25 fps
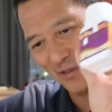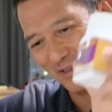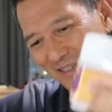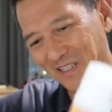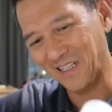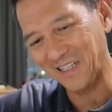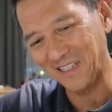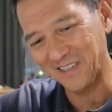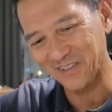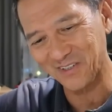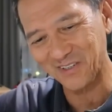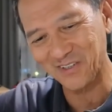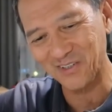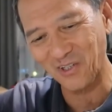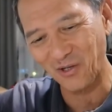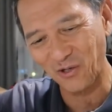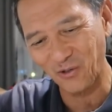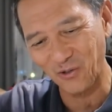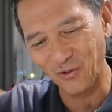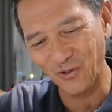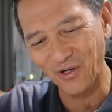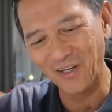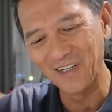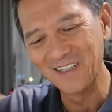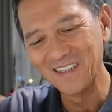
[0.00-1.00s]
okay,
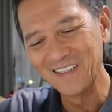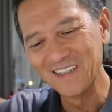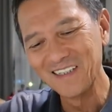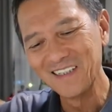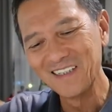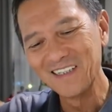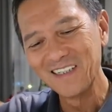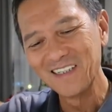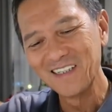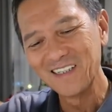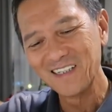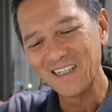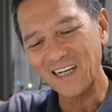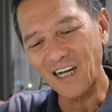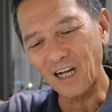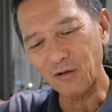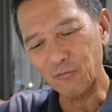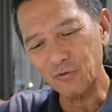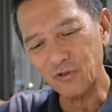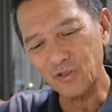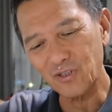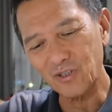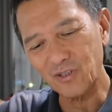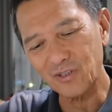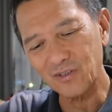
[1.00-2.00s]
so
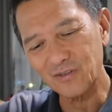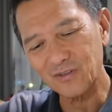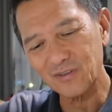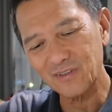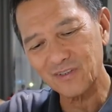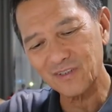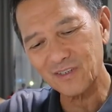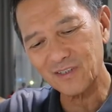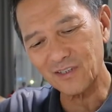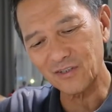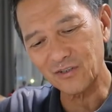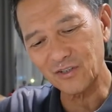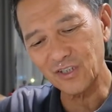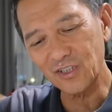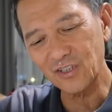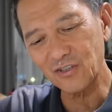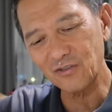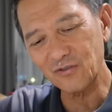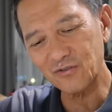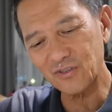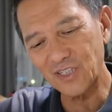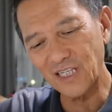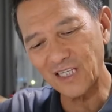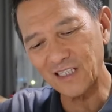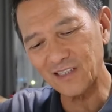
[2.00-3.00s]
I'm gonna
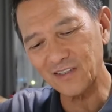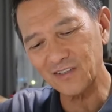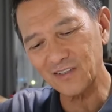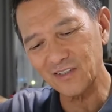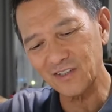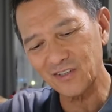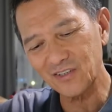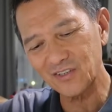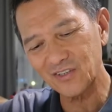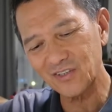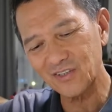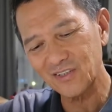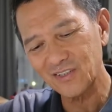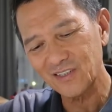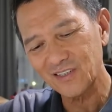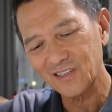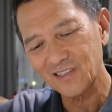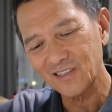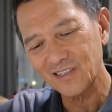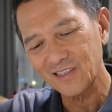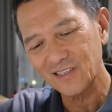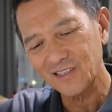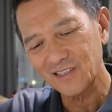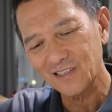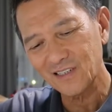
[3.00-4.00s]
continue taking this,
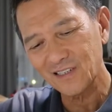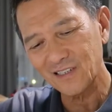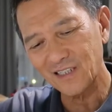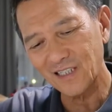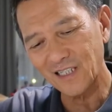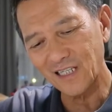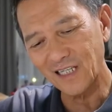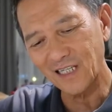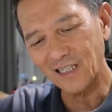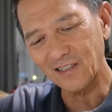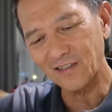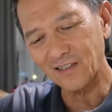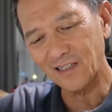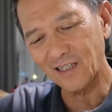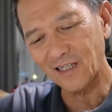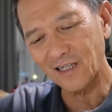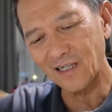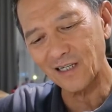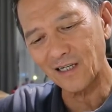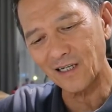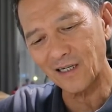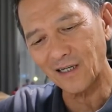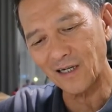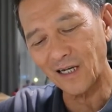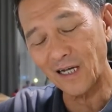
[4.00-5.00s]
and uh,
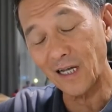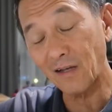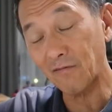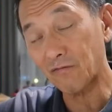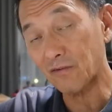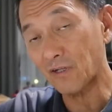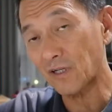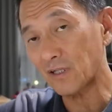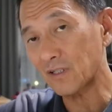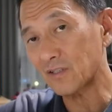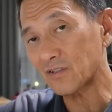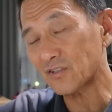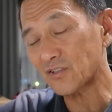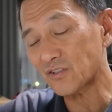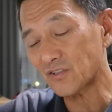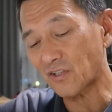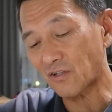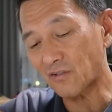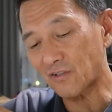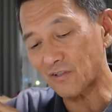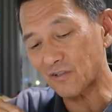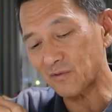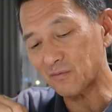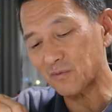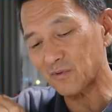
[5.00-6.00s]
I have kind of
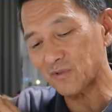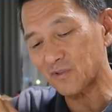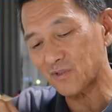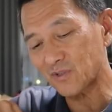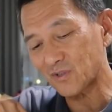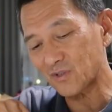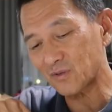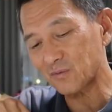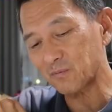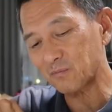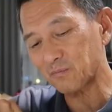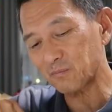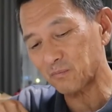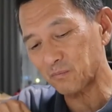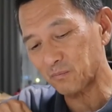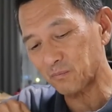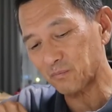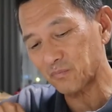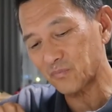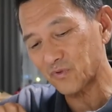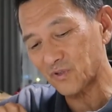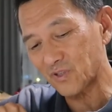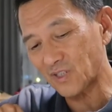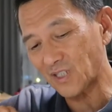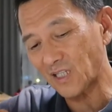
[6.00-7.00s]
started
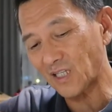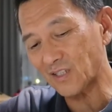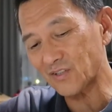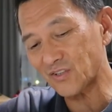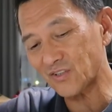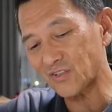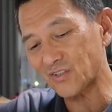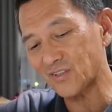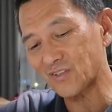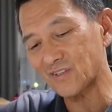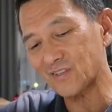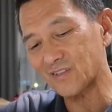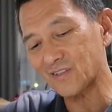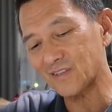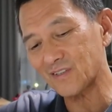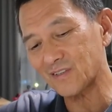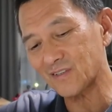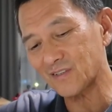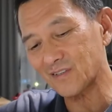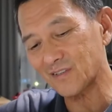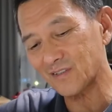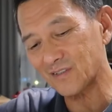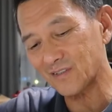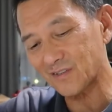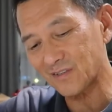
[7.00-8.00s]
test
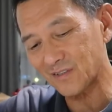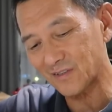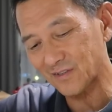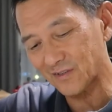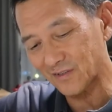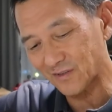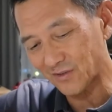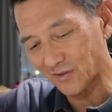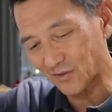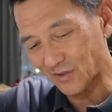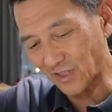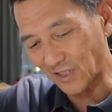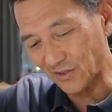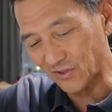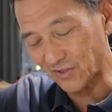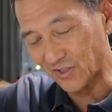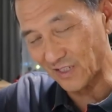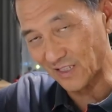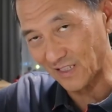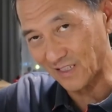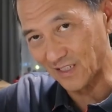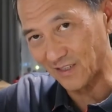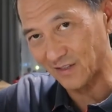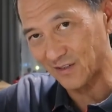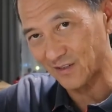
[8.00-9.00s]

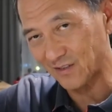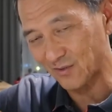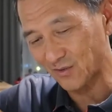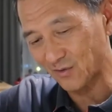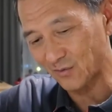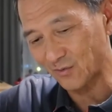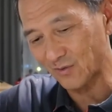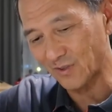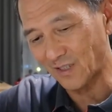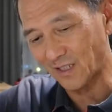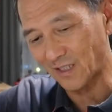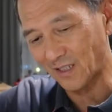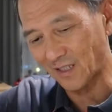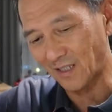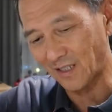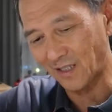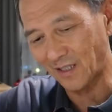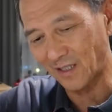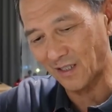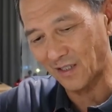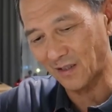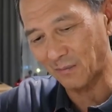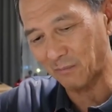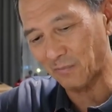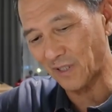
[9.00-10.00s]
testing it to
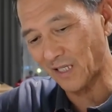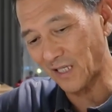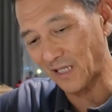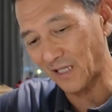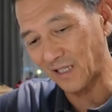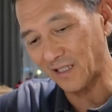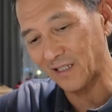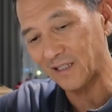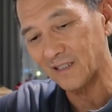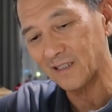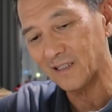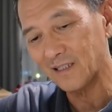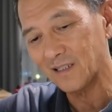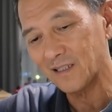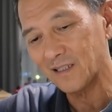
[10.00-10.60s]
by